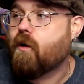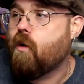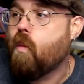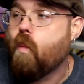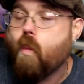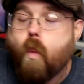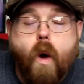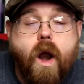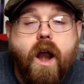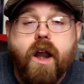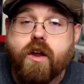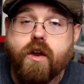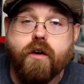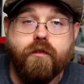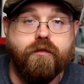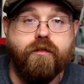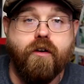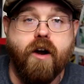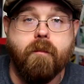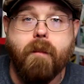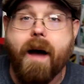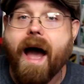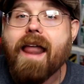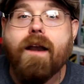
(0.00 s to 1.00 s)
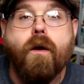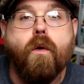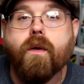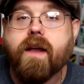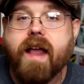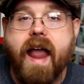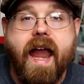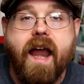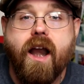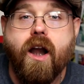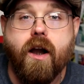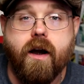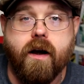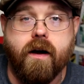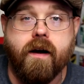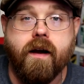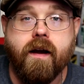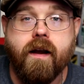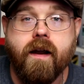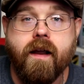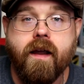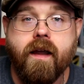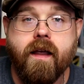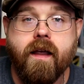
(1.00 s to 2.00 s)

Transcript: or where you're from. I don't care.